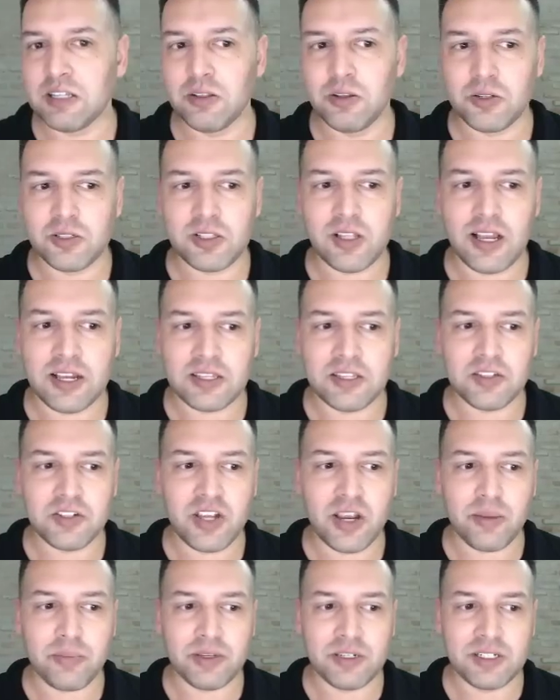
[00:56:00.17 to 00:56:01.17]
looks like the
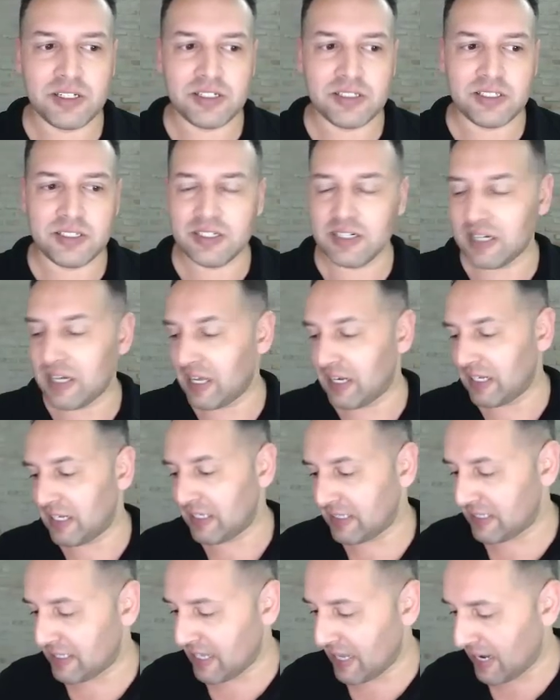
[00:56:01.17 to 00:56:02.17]
Japanese hiragana
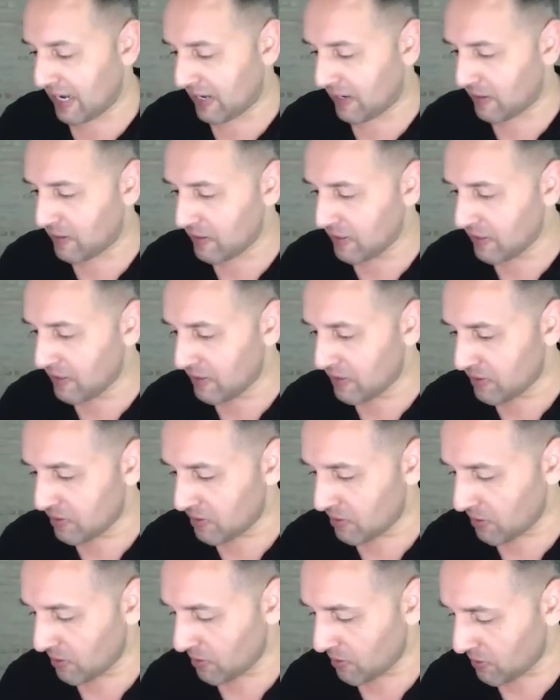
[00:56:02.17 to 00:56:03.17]
na.
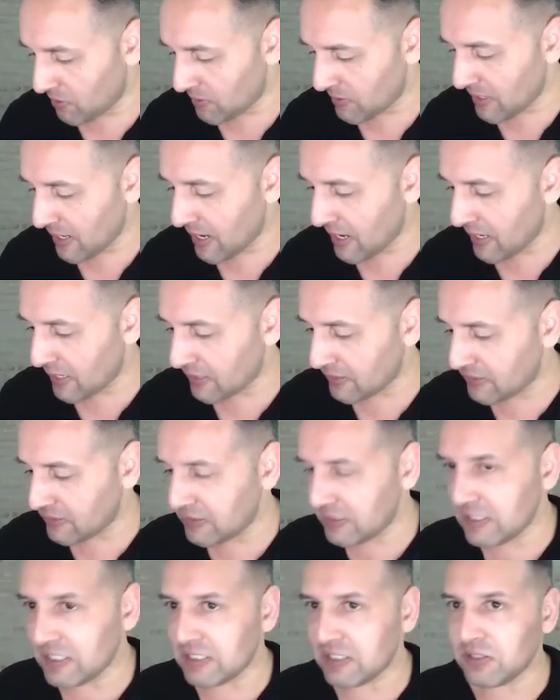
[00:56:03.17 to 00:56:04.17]
So na,
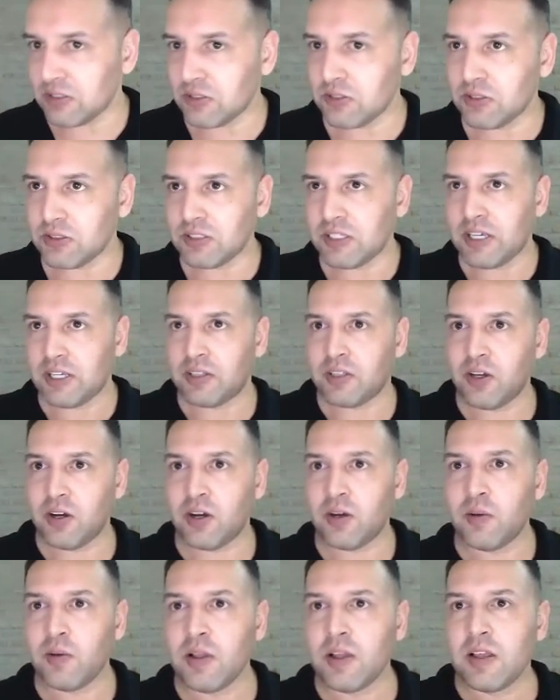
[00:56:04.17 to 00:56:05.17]
ni, nu, ne,
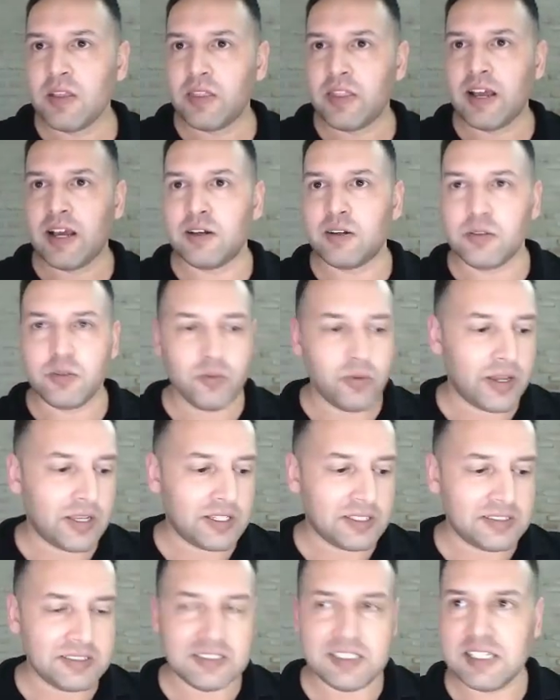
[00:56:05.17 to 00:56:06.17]
no. Now, where
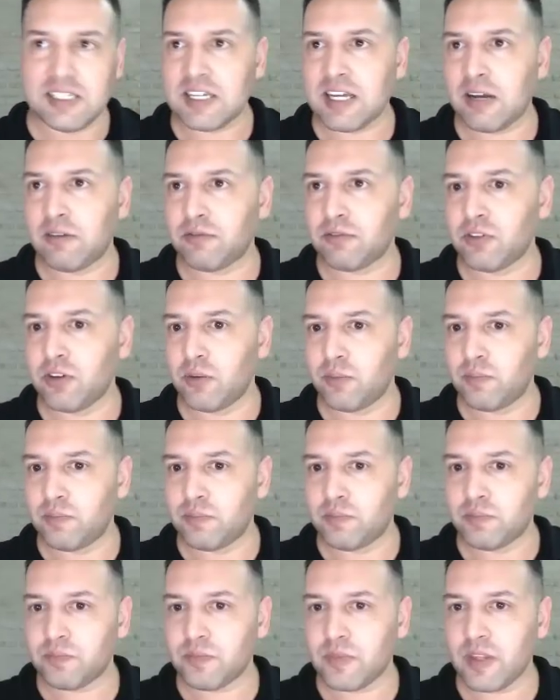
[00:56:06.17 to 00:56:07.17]
did ni come from?
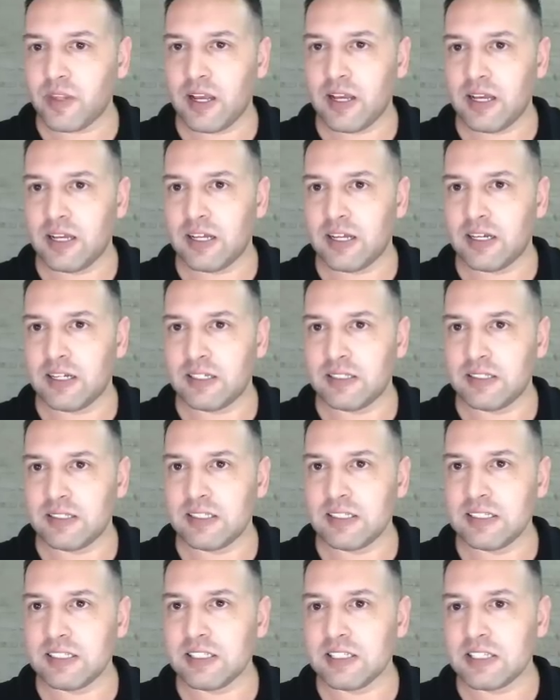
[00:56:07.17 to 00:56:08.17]

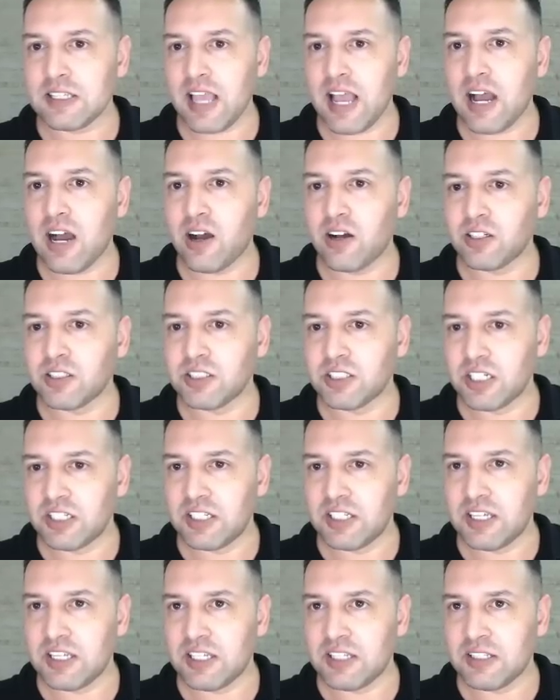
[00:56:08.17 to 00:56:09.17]
This is our ren
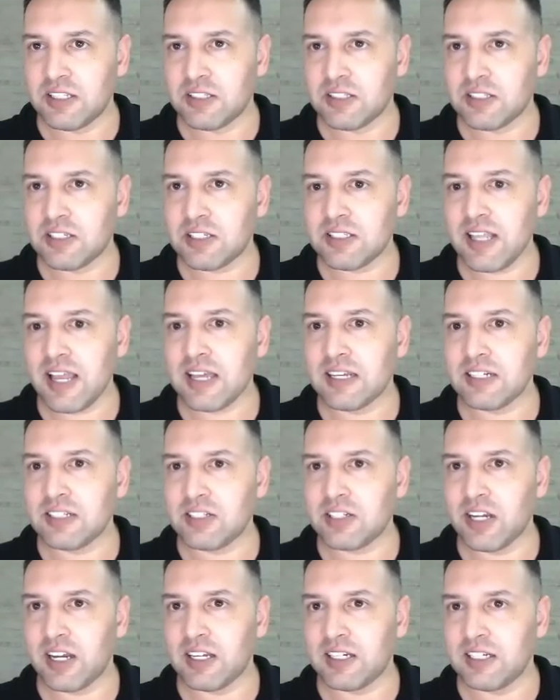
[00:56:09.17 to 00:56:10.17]
in standard
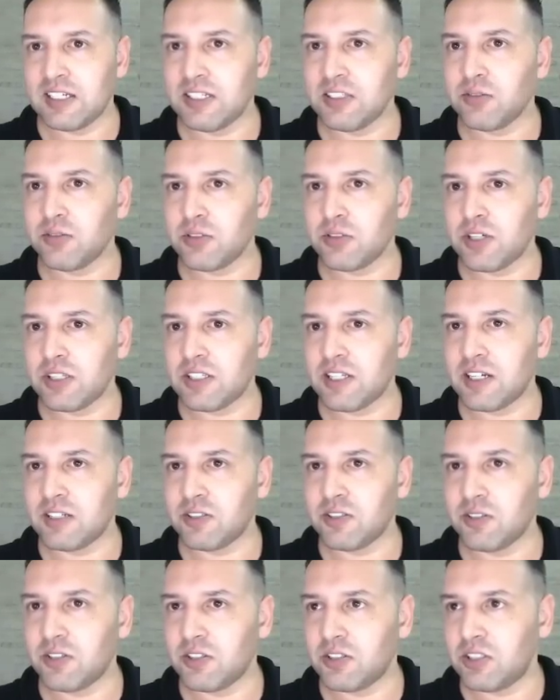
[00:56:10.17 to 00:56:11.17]
Chinese. We'll get down
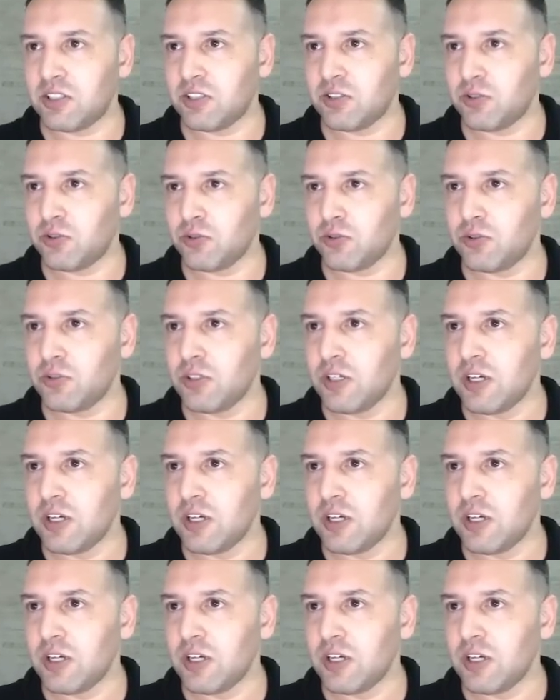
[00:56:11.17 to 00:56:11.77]
to the Xingshu.